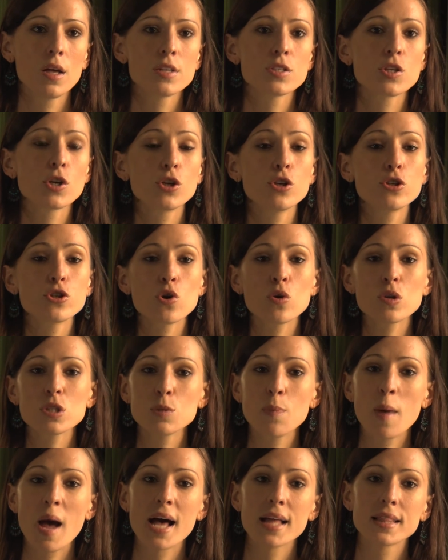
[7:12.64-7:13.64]
So you talked
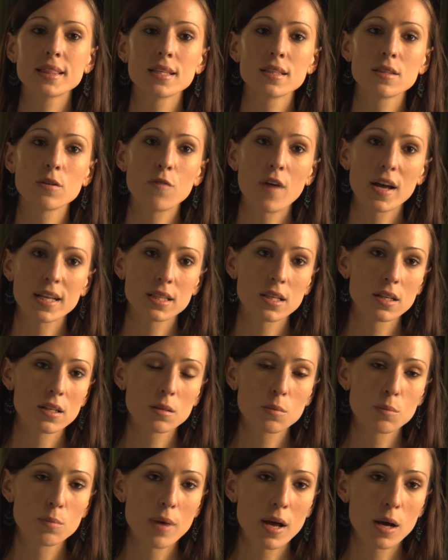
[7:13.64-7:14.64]
about the fact that
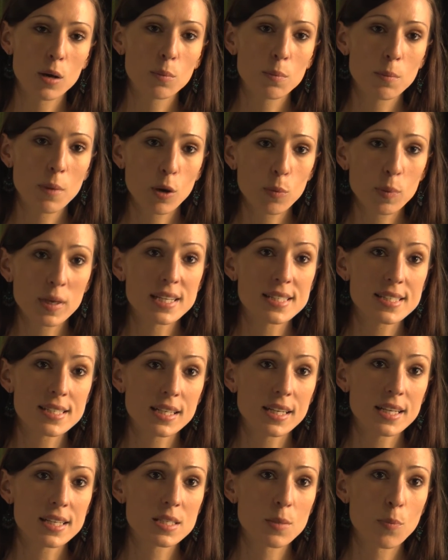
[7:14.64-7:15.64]
Melbourne and
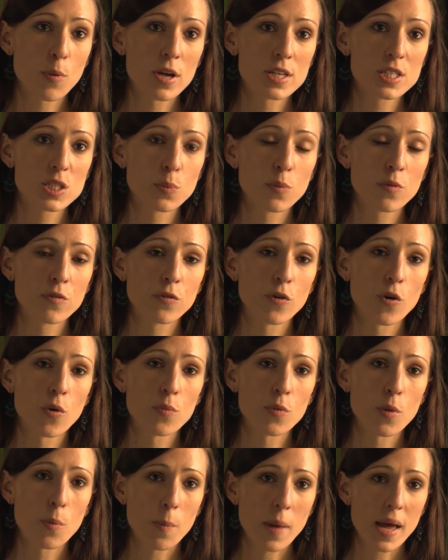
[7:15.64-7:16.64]
Sydney are supposed to perform
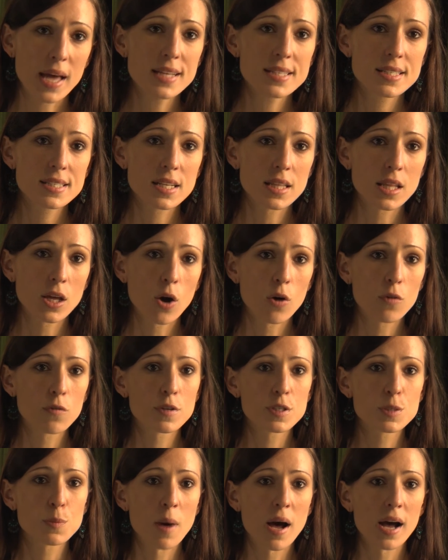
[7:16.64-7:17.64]
the best in the
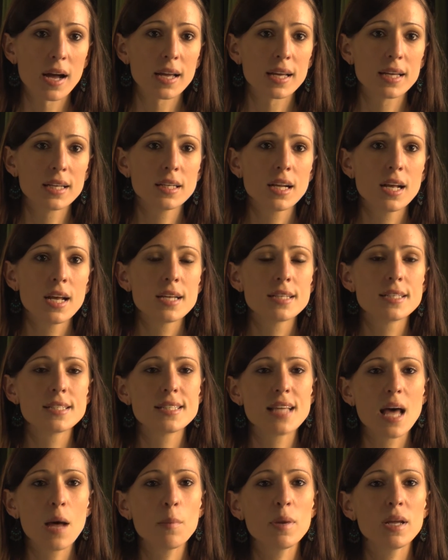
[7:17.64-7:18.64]
office market. Does
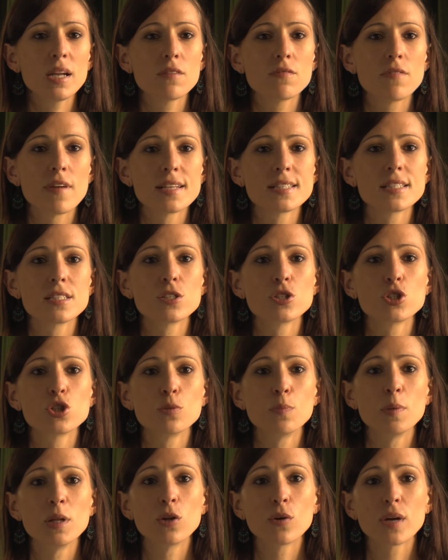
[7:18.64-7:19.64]
that mean investors should
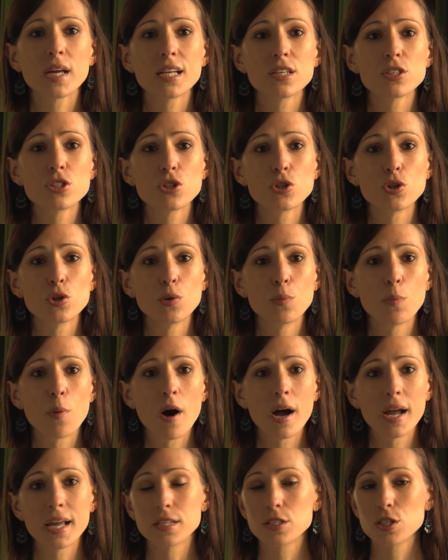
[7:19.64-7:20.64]
be looking to
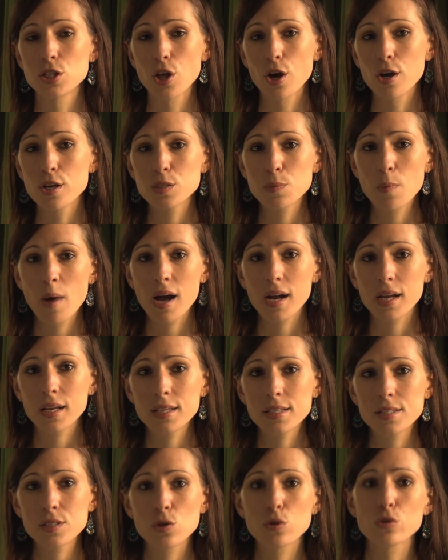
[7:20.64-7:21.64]
buy into those
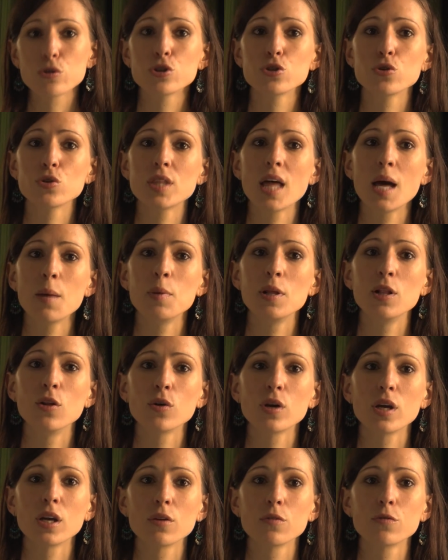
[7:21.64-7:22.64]
markets, or should they be
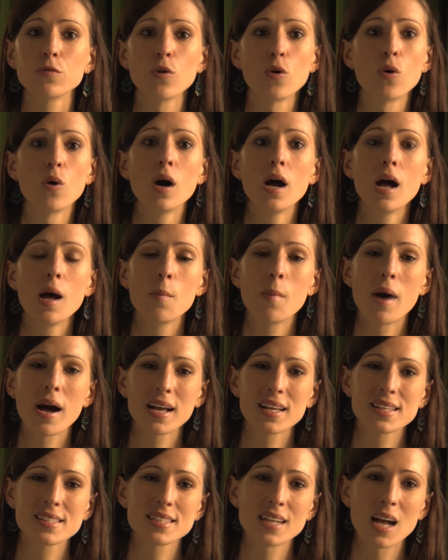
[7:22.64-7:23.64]
looking for
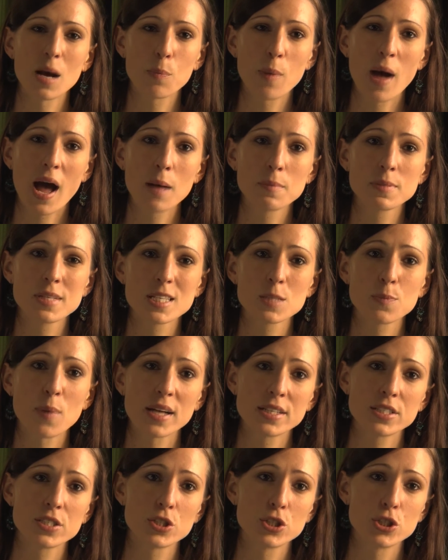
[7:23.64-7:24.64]
markets that are perhaps
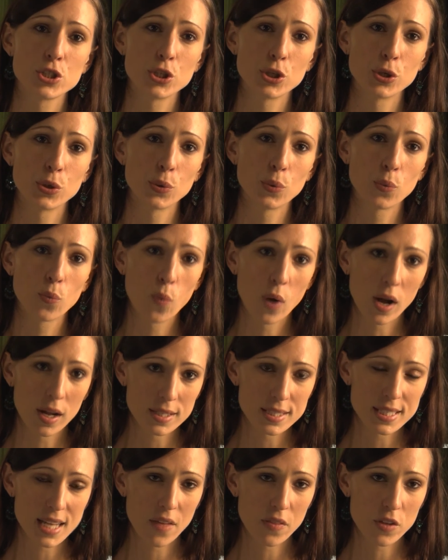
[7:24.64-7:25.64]
expected to do well
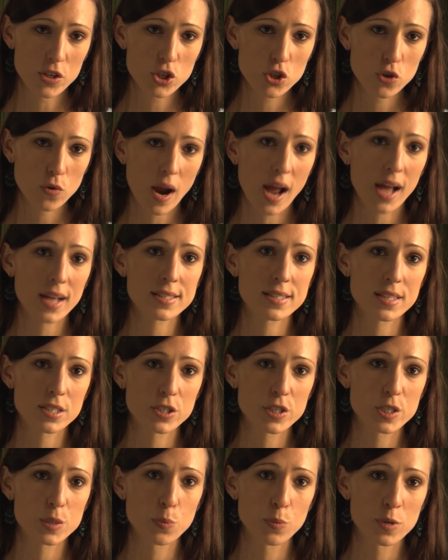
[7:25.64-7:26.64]
down the track, such
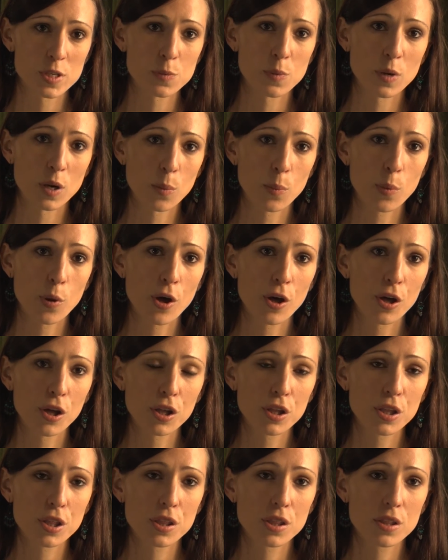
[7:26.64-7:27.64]
as Brisbane and
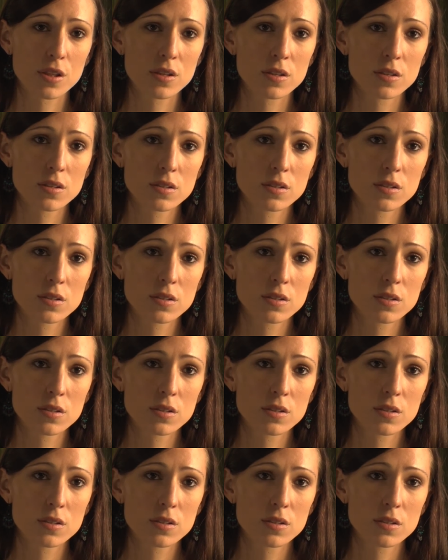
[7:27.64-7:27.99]
Perth?